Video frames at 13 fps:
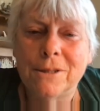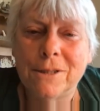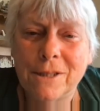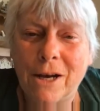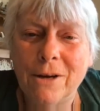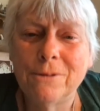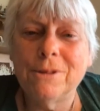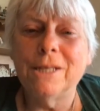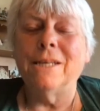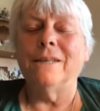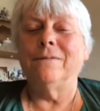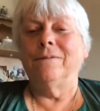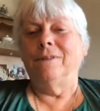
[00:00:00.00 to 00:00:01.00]

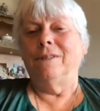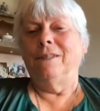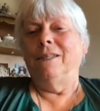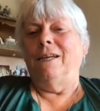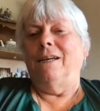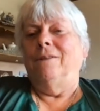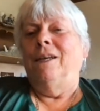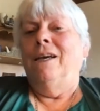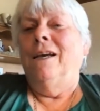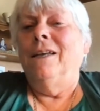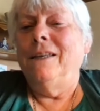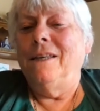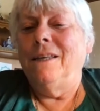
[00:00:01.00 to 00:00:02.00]
okay yeah, to
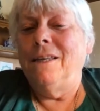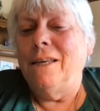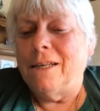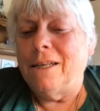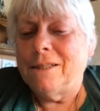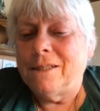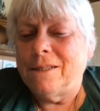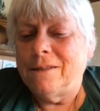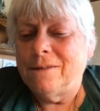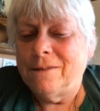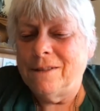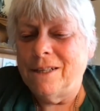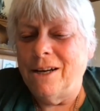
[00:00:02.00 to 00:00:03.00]
hear more
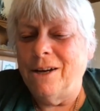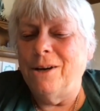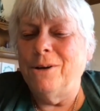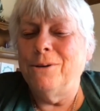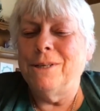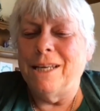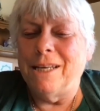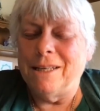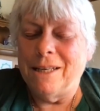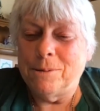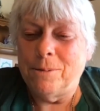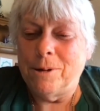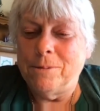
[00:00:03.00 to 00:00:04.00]
okay
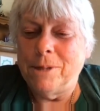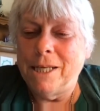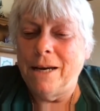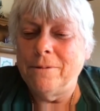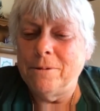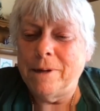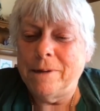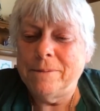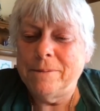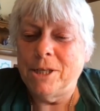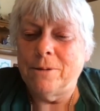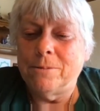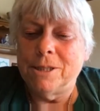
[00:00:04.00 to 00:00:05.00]
yes well we have a
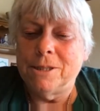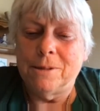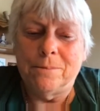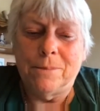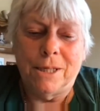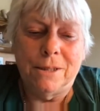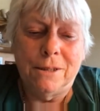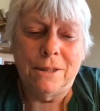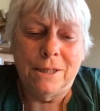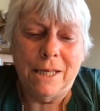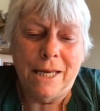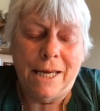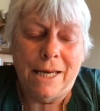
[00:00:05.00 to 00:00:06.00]
webinar once a month
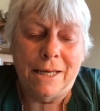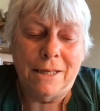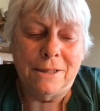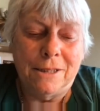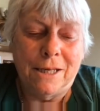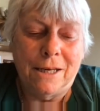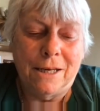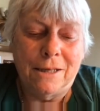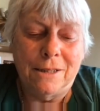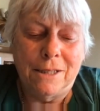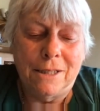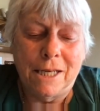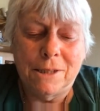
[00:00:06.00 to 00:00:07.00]
and uh,
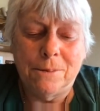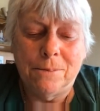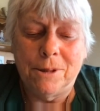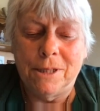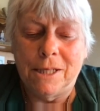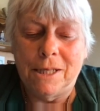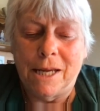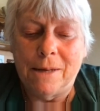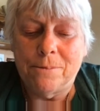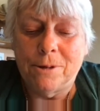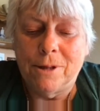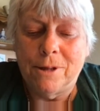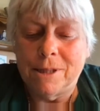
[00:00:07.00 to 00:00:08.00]
the next one in
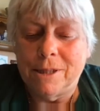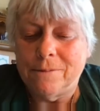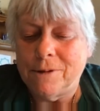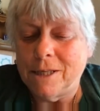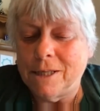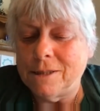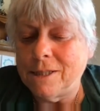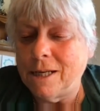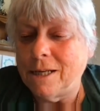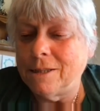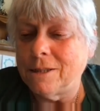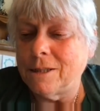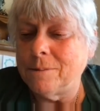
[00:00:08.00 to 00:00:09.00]
april i believe that
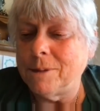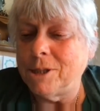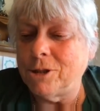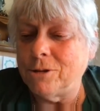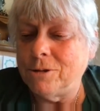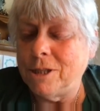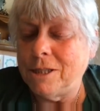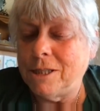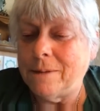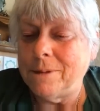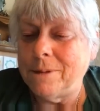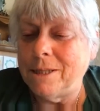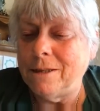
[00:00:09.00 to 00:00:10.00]
uh, is going to be jody
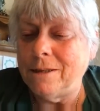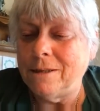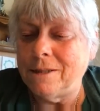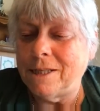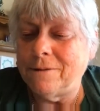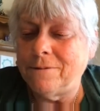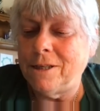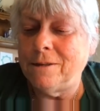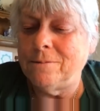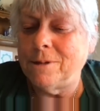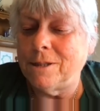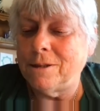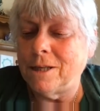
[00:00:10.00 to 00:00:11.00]
debbie
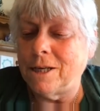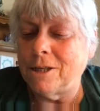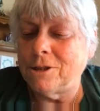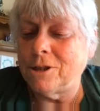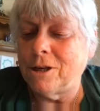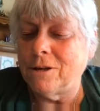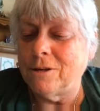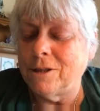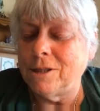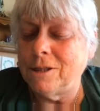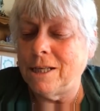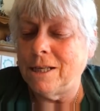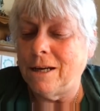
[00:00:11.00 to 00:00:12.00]
debbie with uh,
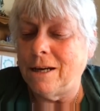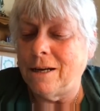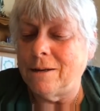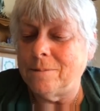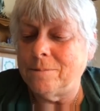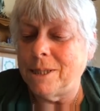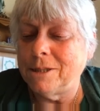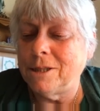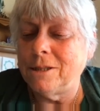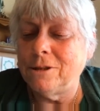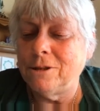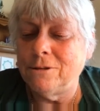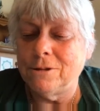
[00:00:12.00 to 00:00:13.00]
charlotte uh,
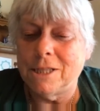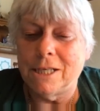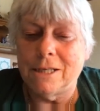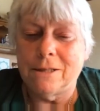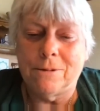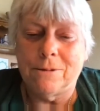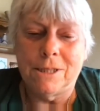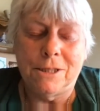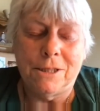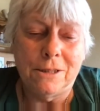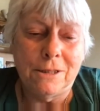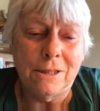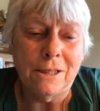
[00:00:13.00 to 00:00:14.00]
benson she will take
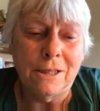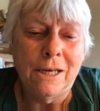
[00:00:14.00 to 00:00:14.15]
questions